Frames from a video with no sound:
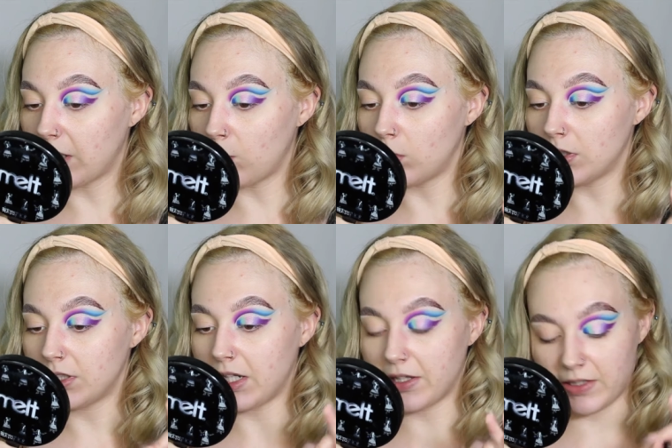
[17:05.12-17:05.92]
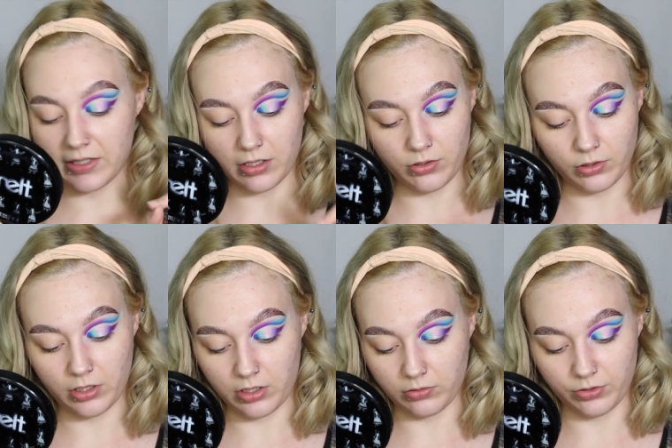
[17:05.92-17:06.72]
I want to take these other
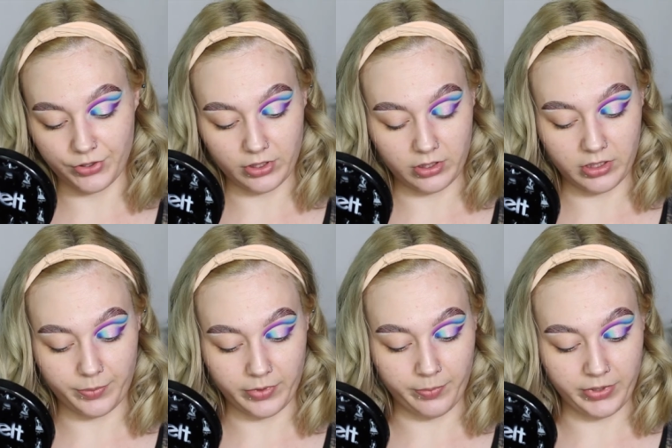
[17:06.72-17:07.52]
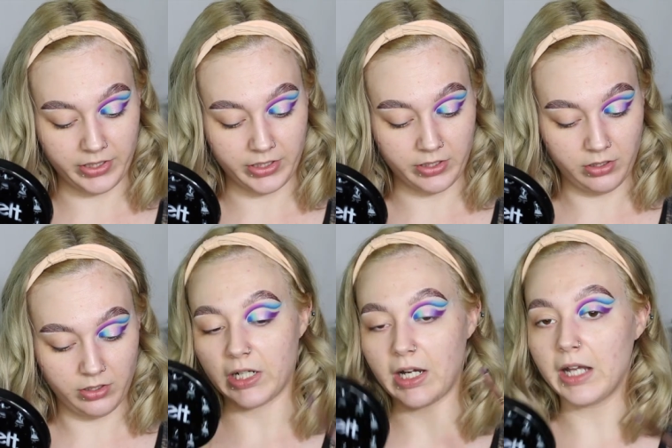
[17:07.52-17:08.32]
colors up a bit.
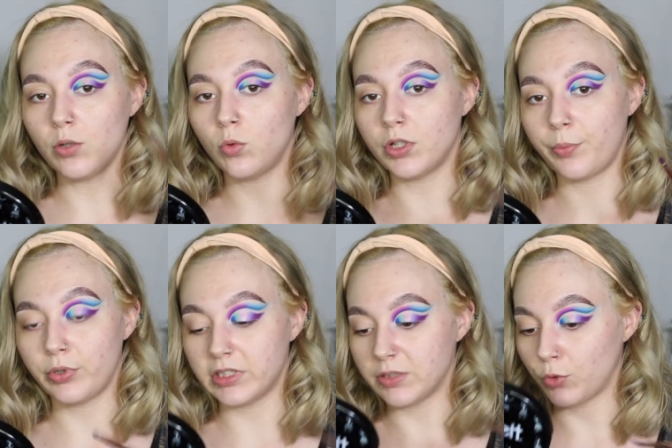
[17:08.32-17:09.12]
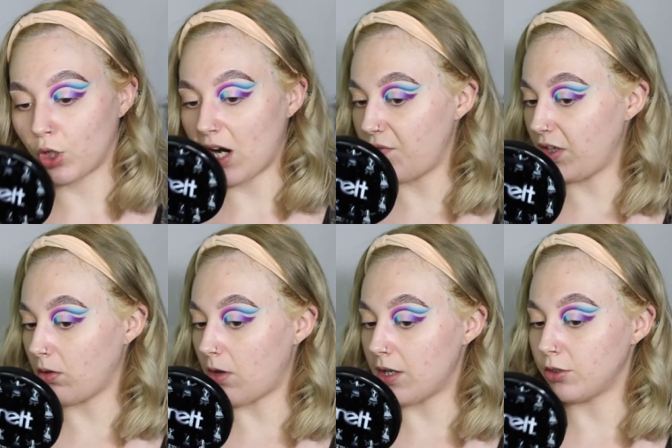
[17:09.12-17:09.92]
I kind of want to put some
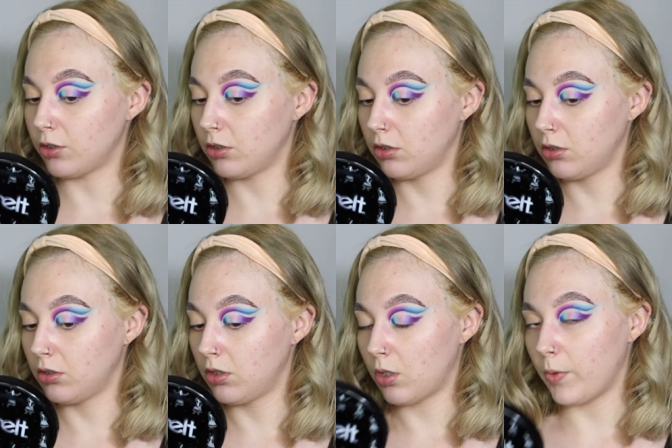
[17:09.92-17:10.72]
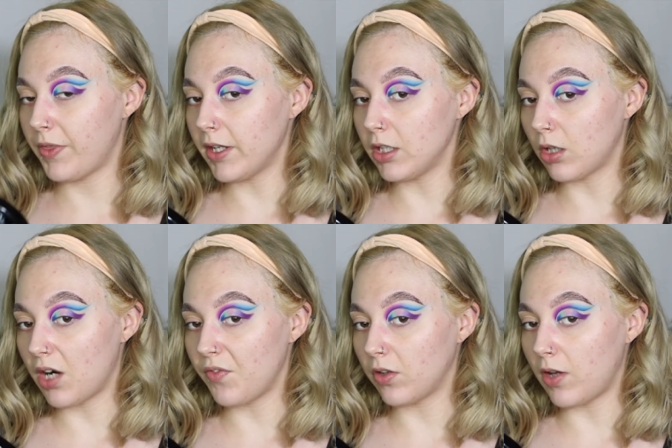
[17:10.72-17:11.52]
graphic liner. Are we thinking
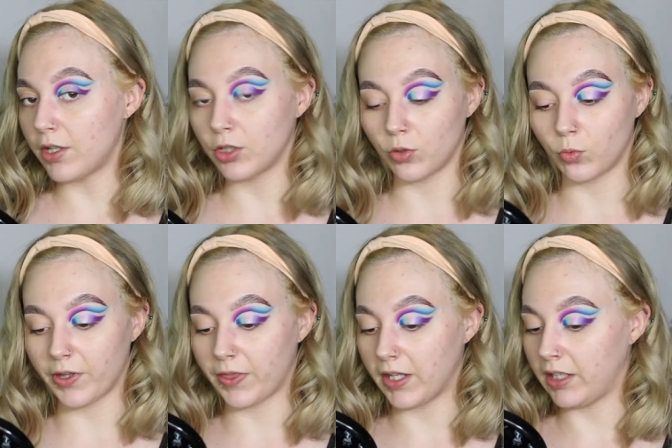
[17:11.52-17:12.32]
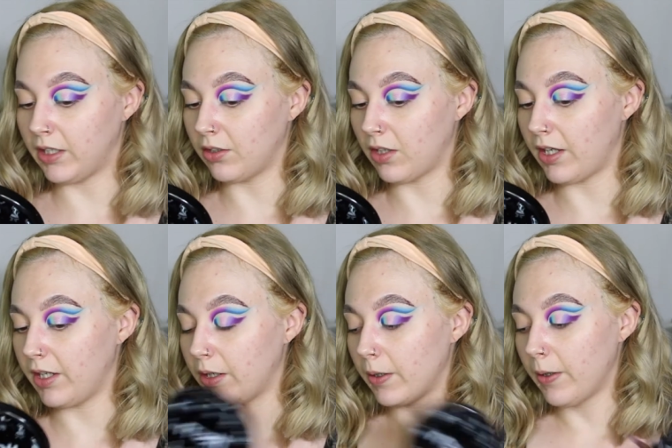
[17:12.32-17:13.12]
graphic liner, or are we thinking
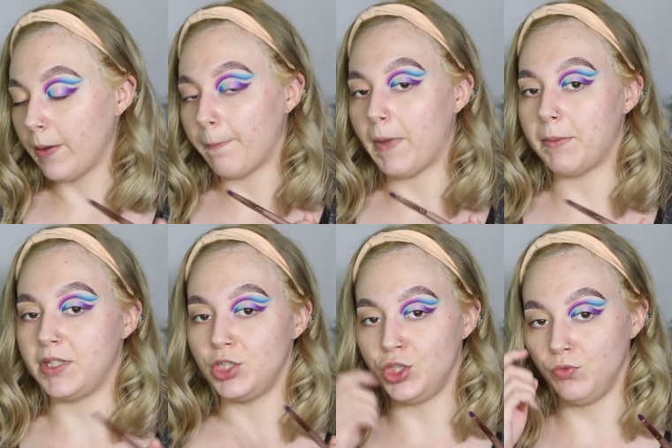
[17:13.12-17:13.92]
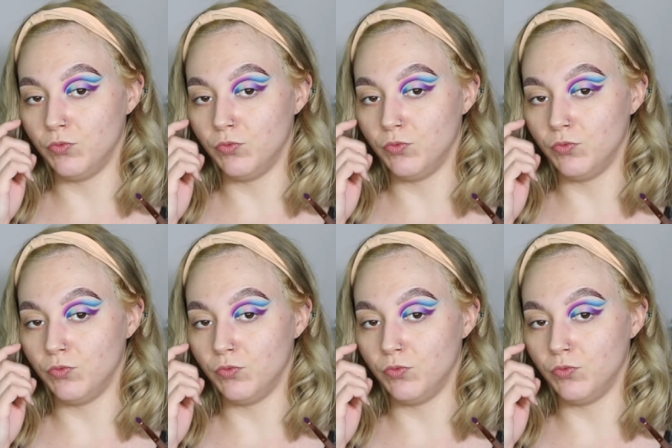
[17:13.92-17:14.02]
like maybe,